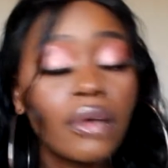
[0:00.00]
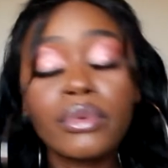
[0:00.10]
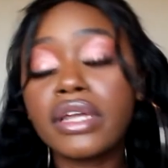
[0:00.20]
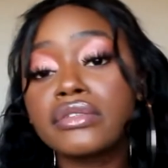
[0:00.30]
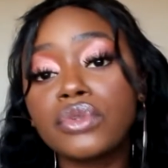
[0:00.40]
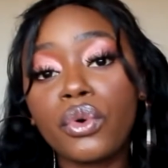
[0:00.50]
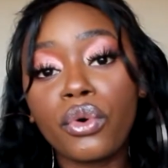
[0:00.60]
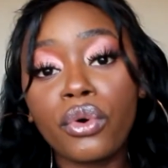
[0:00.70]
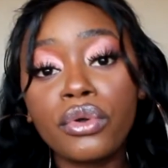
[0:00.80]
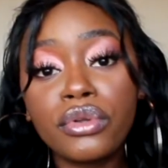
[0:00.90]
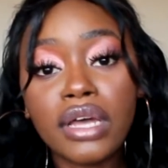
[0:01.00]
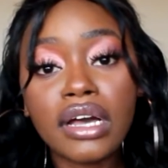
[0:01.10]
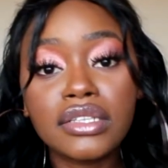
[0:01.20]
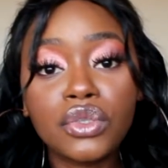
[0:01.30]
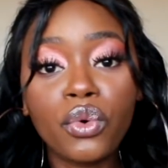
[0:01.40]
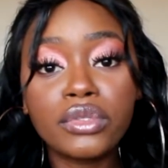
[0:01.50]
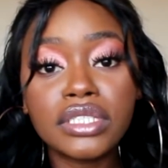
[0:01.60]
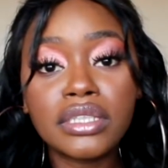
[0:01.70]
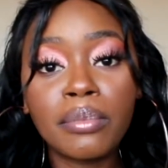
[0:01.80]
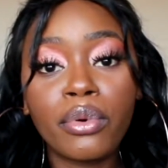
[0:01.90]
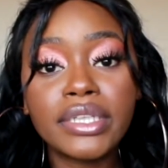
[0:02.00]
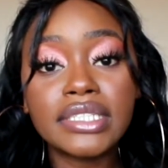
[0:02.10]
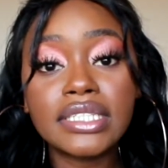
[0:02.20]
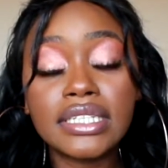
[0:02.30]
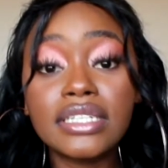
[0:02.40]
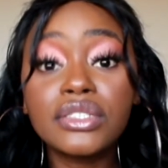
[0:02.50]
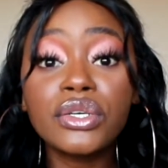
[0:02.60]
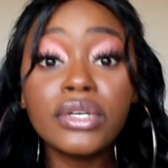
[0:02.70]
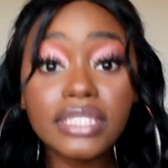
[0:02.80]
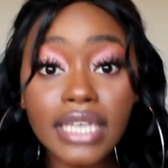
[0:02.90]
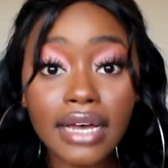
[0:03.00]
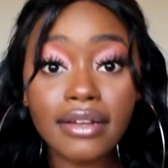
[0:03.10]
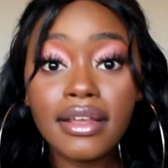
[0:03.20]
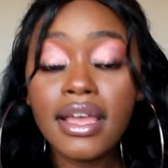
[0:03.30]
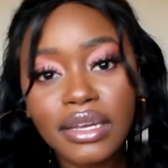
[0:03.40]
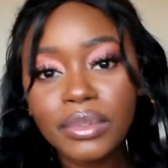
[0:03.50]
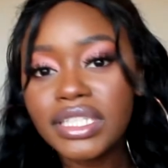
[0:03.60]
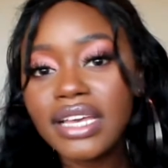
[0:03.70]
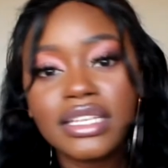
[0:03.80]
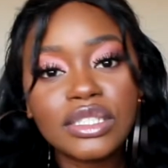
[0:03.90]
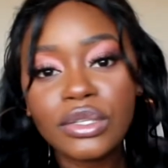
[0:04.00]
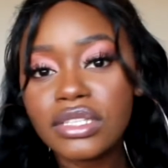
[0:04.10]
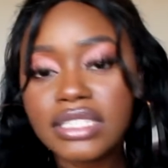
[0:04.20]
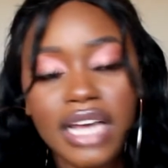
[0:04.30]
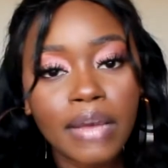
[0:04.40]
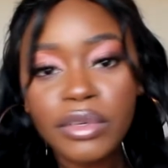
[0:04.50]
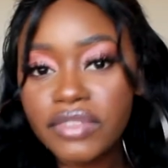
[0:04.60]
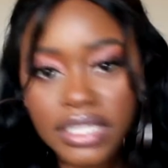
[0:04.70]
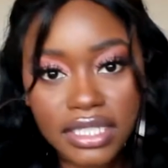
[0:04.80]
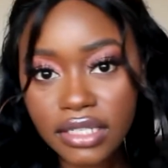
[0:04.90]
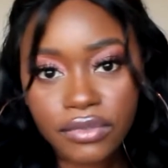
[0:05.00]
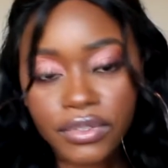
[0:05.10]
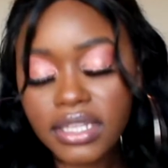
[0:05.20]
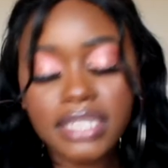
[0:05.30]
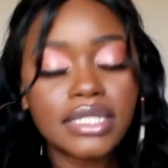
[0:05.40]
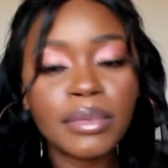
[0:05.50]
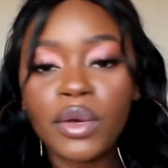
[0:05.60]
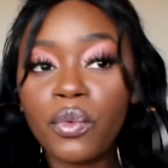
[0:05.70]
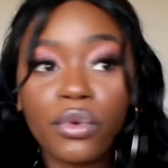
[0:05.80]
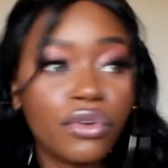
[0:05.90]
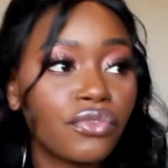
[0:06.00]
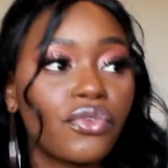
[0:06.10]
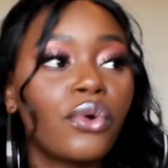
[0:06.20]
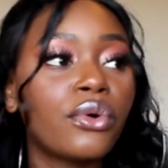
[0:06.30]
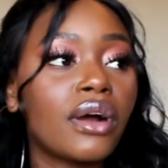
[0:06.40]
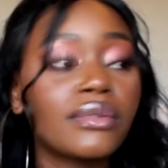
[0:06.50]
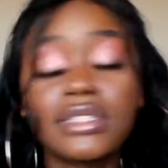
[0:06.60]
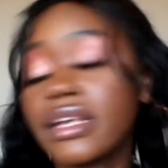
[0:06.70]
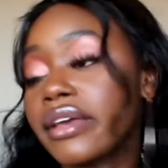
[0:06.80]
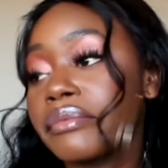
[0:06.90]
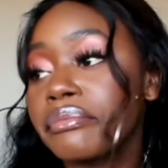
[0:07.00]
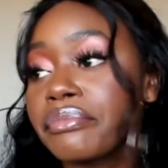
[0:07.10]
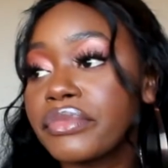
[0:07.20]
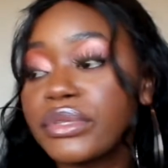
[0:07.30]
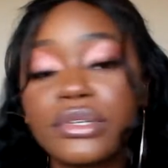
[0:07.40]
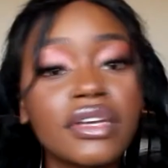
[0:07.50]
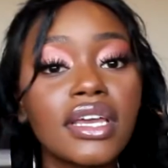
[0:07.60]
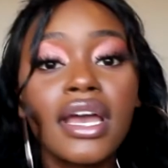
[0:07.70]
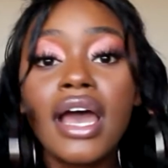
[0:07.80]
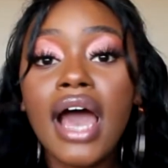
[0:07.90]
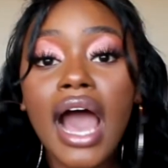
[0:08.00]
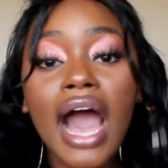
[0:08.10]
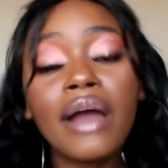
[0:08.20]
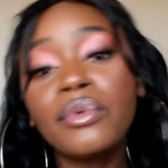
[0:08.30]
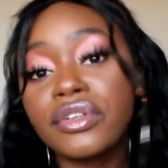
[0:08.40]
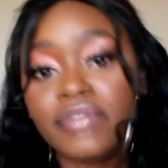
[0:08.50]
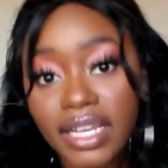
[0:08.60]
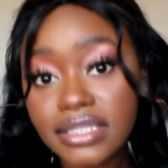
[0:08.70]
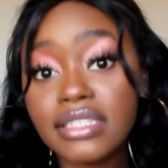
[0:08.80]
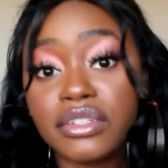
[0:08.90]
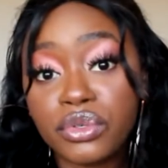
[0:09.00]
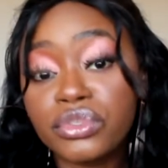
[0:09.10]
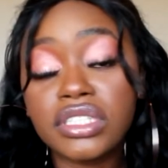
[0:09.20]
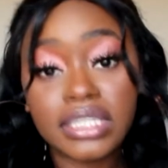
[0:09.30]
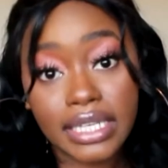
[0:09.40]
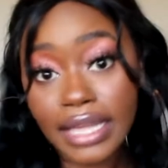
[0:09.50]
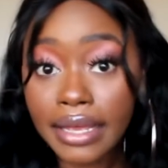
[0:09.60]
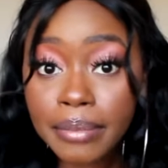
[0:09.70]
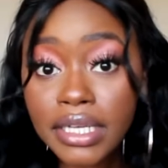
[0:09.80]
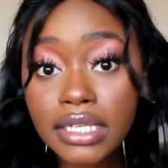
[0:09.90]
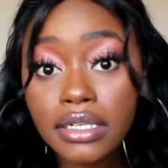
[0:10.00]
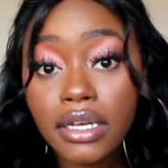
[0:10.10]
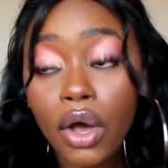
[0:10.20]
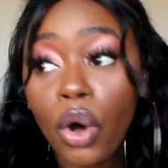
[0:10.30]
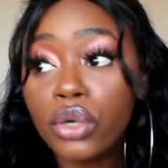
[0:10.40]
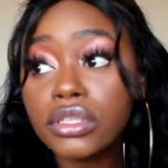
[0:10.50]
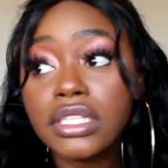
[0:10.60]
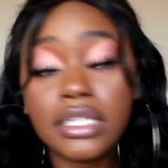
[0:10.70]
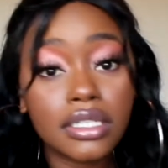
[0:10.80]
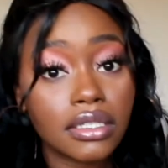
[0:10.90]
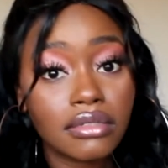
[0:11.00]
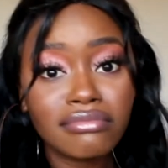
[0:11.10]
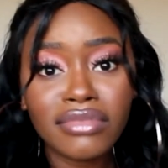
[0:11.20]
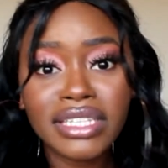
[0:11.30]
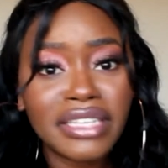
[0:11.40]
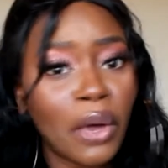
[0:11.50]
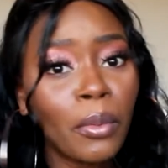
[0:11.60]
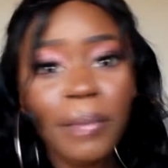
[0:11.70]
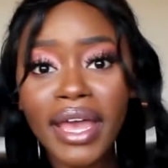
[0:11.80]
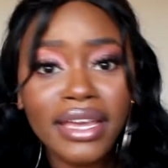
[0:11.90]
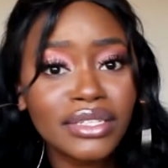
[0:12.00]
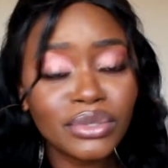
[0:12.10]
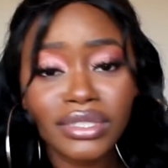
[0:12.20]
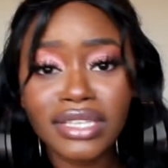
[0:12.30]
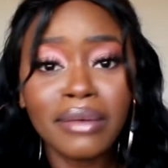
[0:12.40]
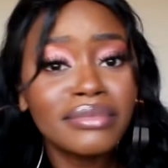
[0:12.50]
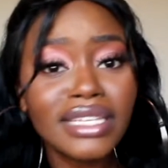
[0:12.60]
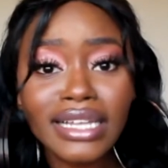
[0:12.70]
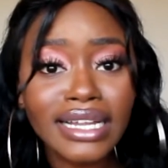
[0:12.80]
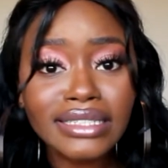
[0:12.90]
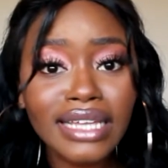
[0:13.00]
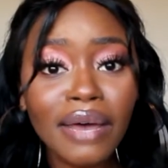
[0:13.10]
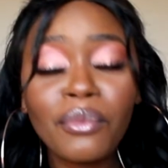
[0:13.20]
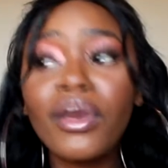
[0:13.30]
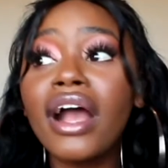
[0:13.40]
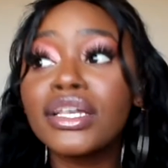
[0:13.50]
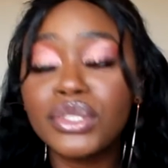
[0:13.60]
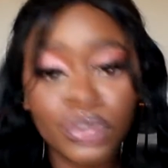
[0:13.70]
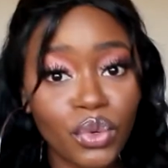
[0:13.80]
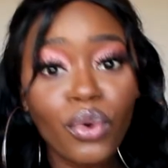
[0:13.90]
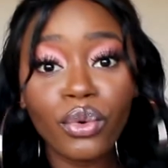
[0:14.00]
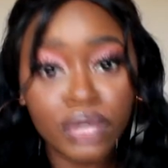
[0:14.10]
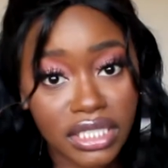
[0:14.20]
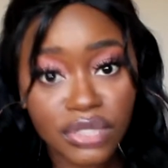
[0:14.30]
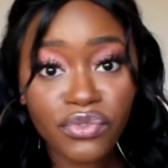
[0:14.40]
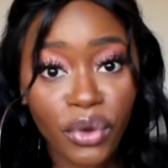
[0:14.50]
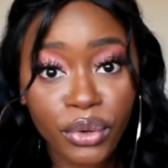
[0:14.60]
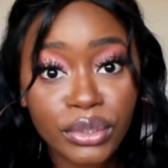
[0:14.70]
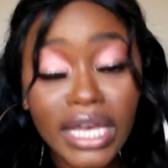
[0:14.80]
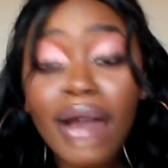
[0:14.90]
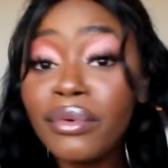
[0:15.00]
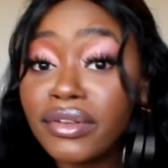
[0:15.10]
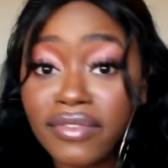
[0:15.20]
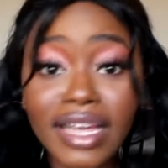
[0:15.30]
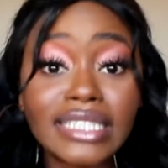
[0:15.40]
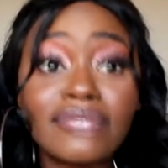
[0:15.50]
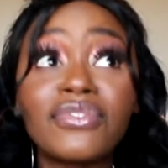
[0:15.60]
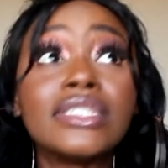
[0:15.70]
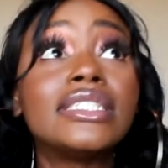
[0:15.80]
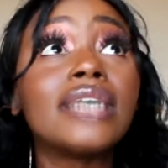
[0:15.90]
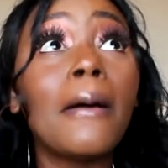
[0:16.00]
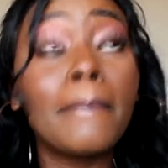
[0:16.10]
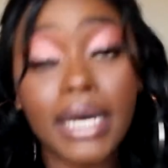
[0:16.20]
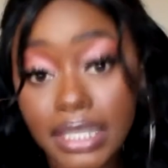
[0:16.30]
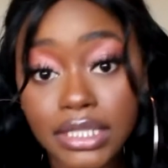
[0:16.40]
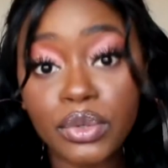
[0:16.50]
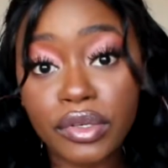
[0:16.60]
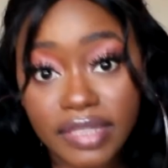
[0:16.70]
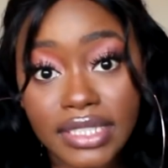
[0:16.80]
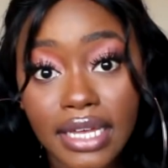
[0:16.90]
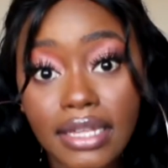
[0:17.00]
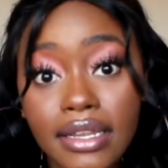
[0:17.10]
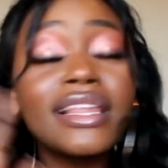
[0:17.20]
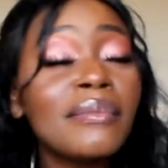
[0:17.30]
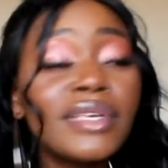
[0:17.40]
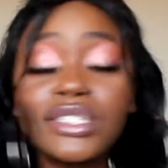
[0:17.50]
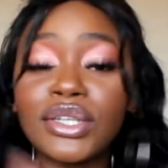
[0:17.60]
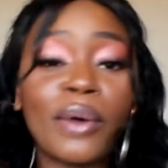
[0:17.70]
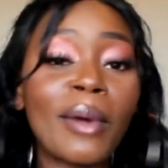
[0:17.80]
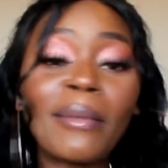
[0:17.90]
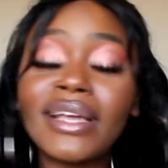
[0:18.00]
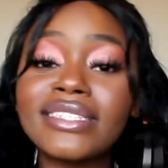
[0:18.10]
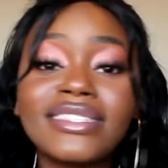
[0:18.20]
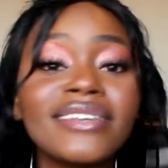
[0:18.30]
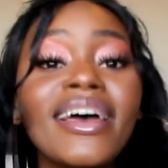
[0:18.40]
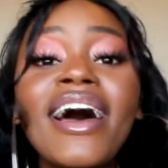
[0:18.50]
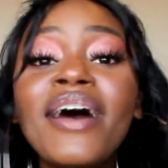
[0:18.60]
We're like, oh, look at us all disappointed. It turns out they were saying it's not the time of the year for there to be a waterfall. I was like, look, I would have liked a little disclaimer on the Yelp page or something like that where I saw all these photos. I would have liked for somebody to have said, let me stop. I'm actually